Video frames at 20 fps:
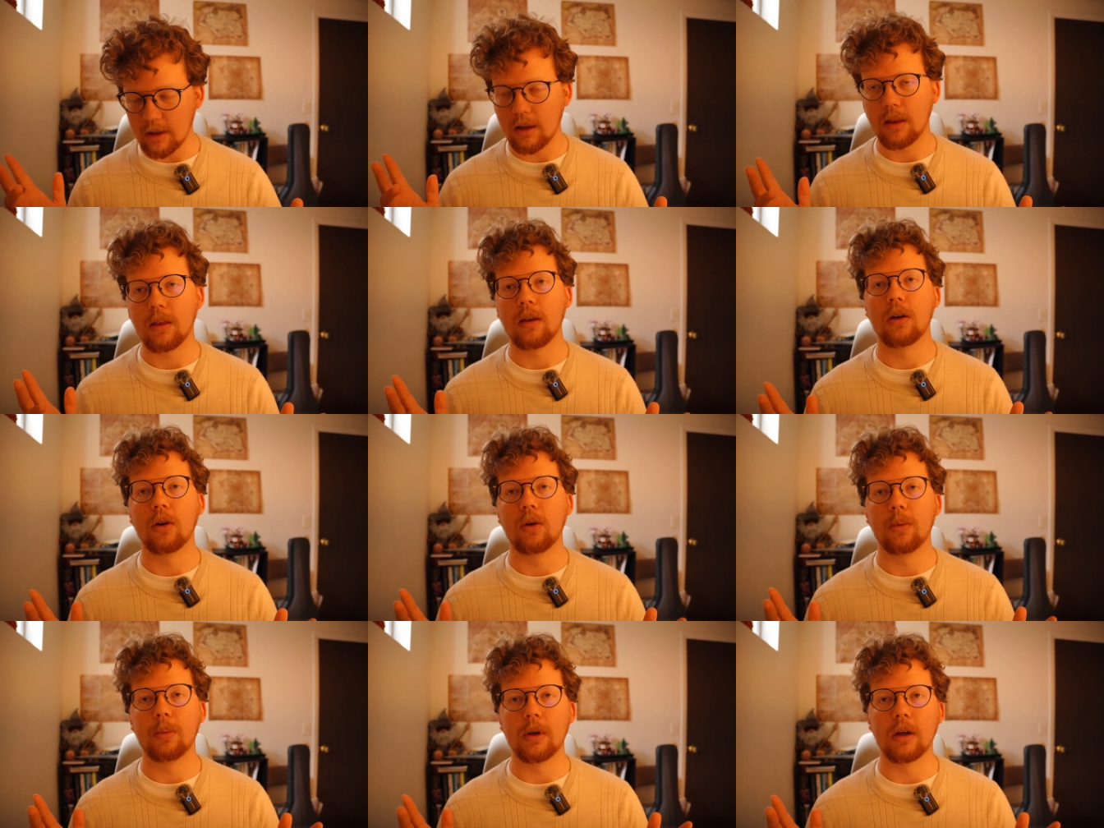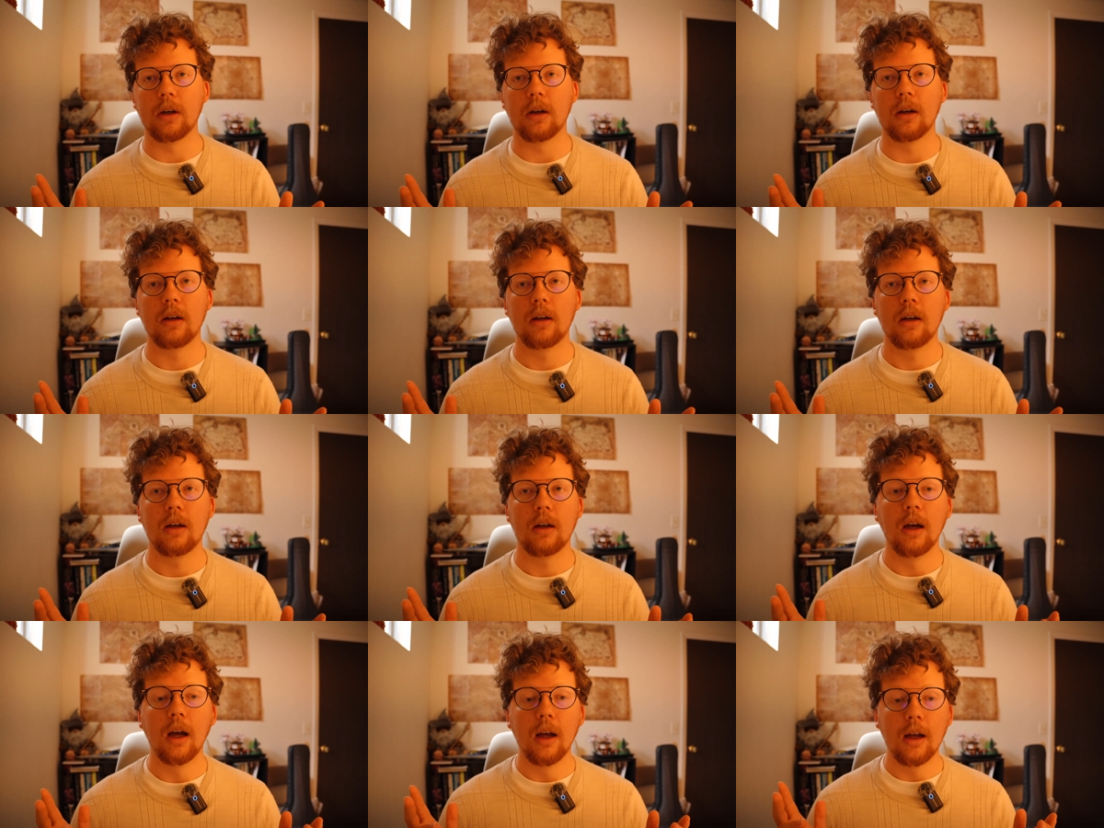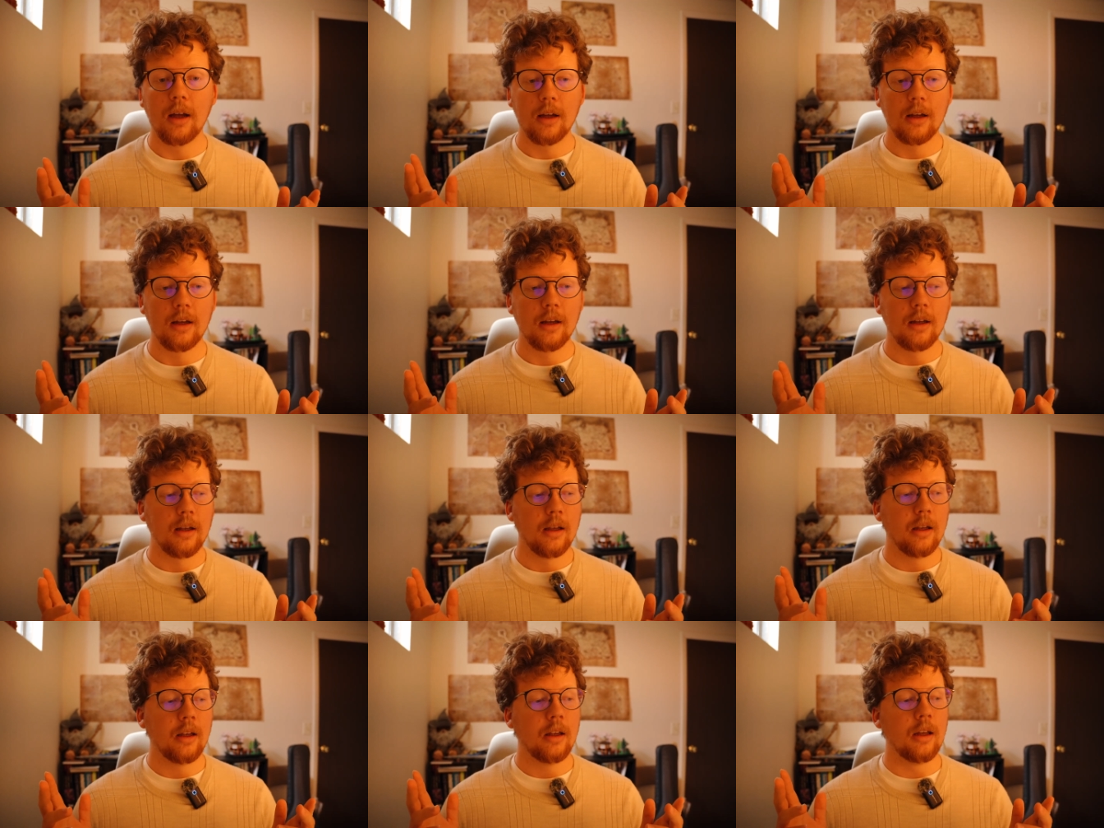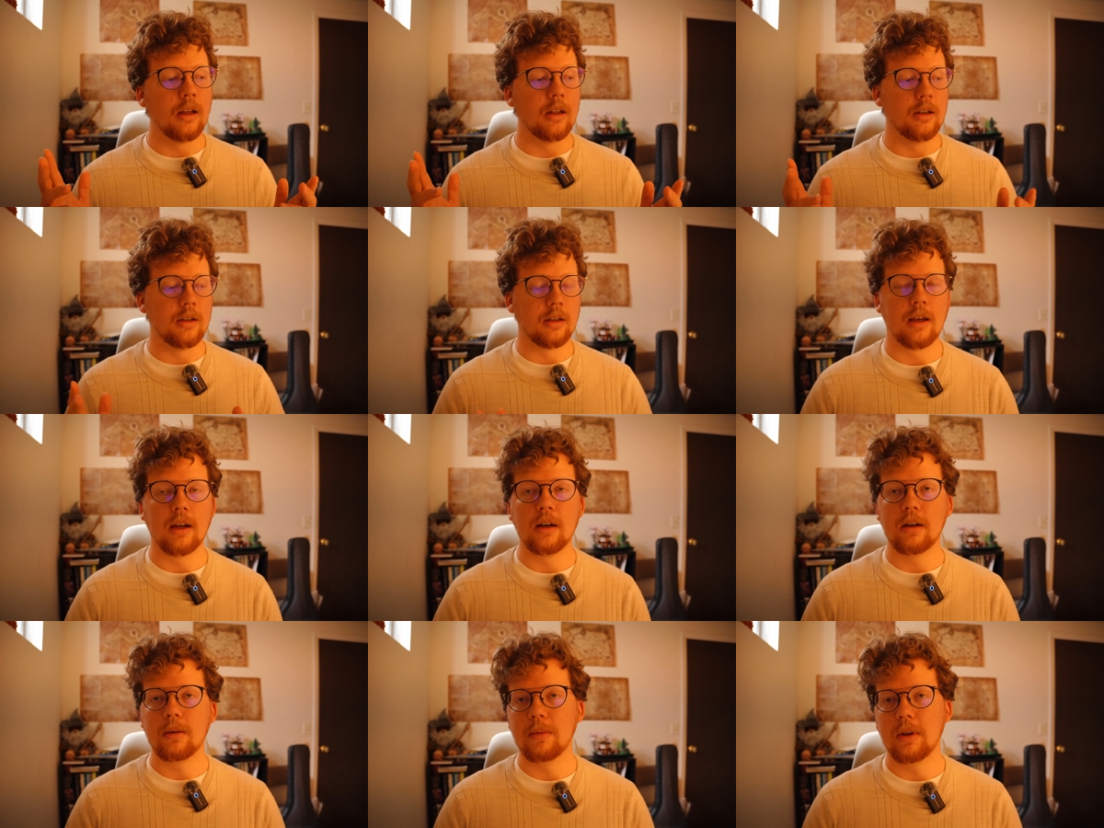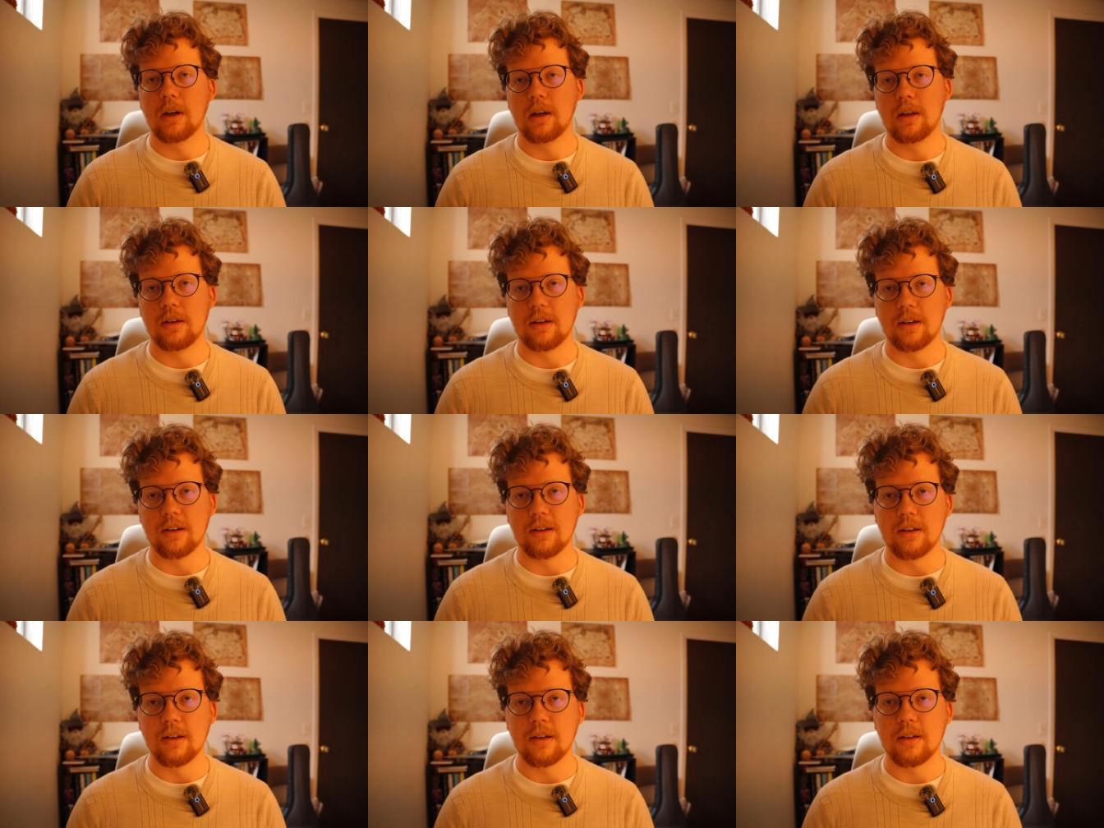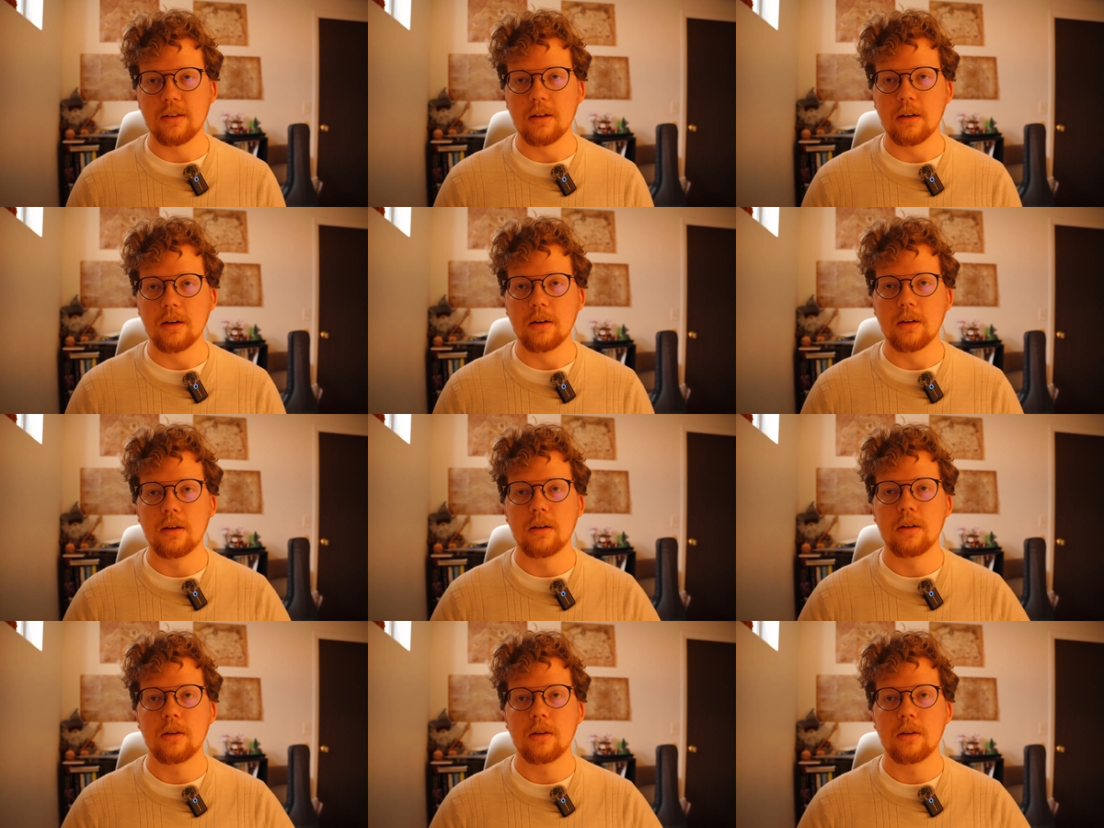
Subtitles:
Ethiopia is a kingdom that has existed